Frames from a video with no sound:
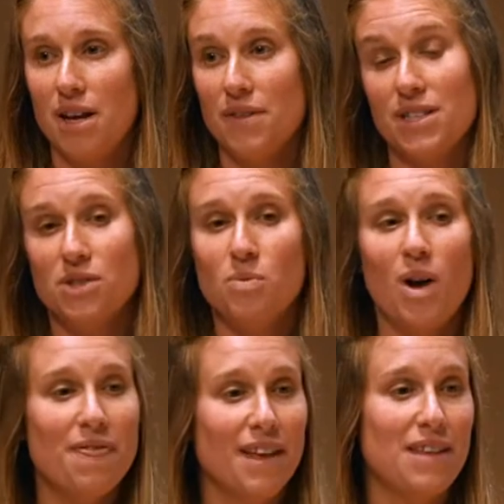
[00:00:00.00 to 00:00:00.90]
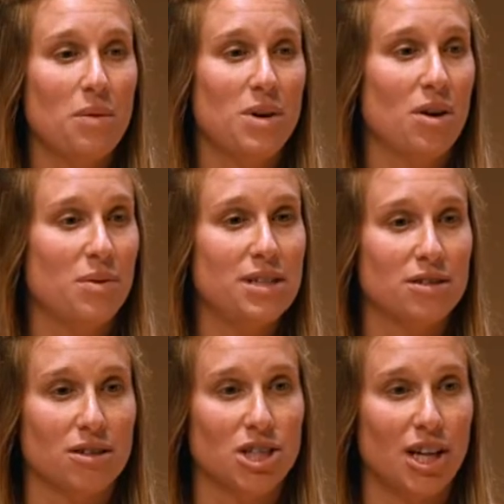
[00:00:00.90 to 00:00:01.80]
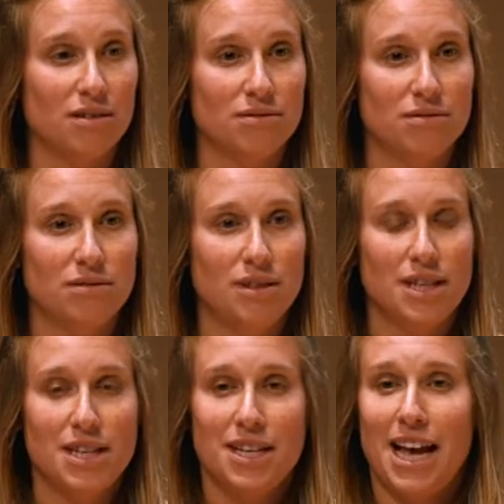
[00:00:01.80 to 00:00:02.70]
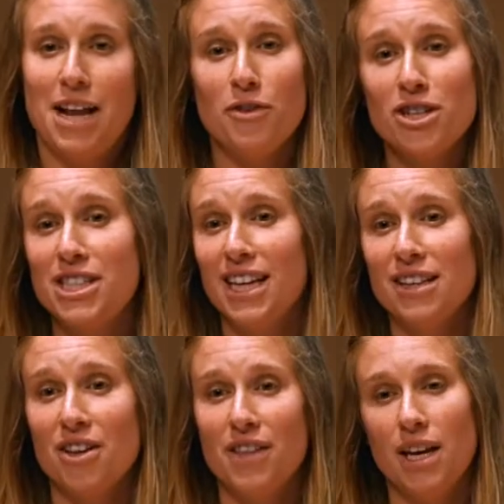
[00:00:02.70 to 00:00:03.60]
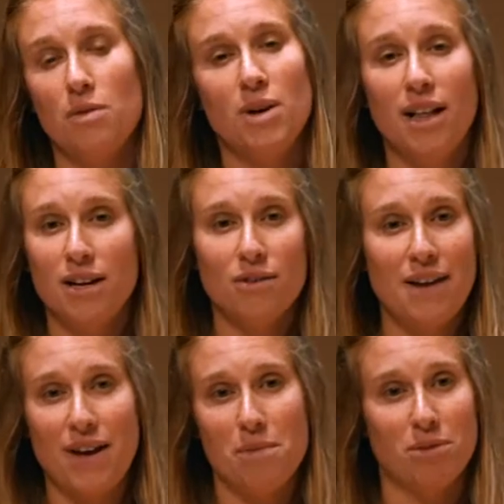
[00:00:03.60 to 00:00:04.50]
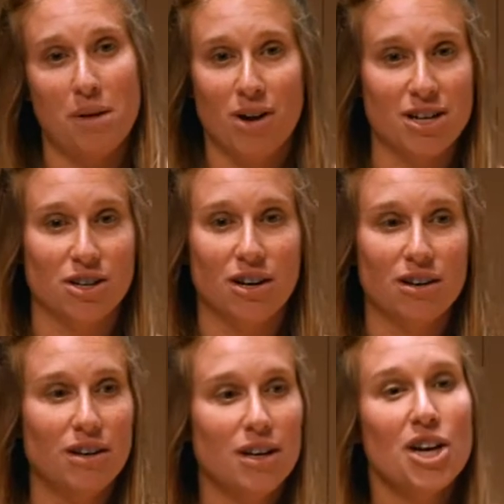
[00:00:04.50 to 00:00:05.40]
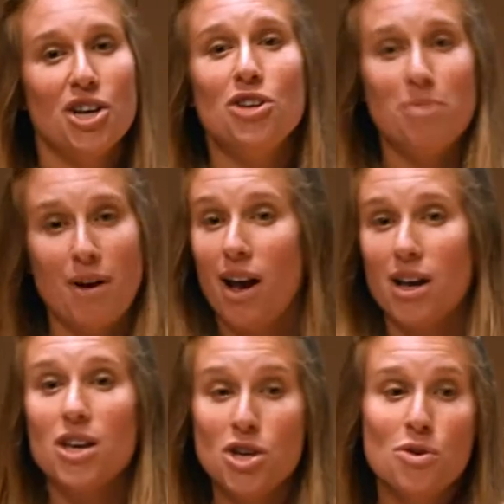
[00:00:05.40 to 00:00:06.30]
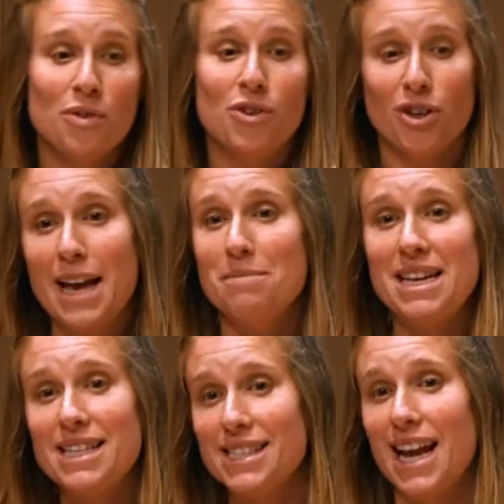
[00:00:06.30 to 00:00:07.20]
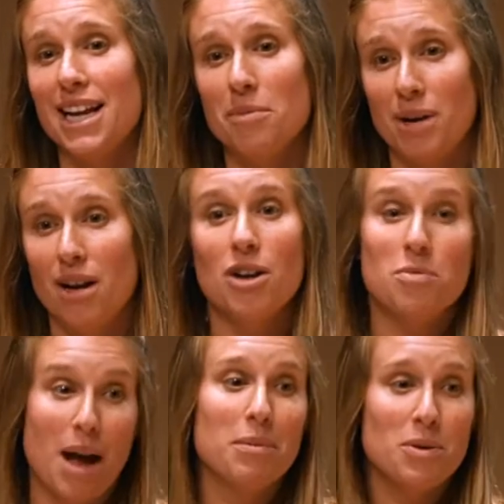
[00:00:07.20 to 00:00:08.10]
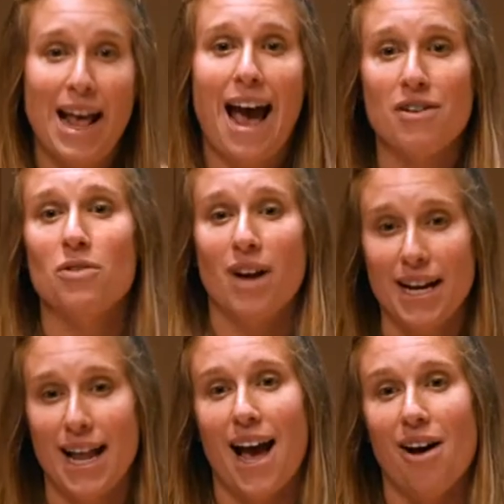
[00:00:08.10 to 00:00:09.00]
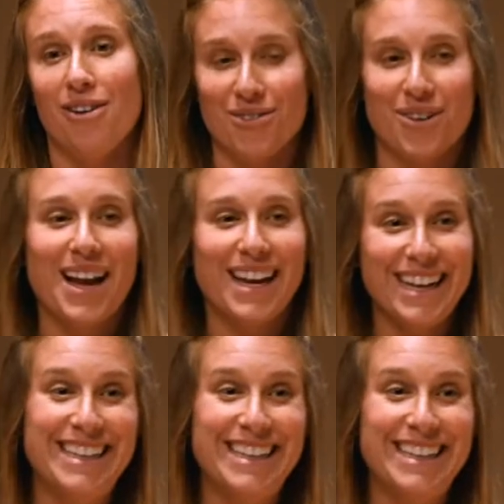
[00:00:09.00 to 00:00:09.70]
This is one thing that we are researching. And if you're sitting there thinking, well, I don't have high blood pressure, you if you're like me standing up here, you probably would have it right now, right?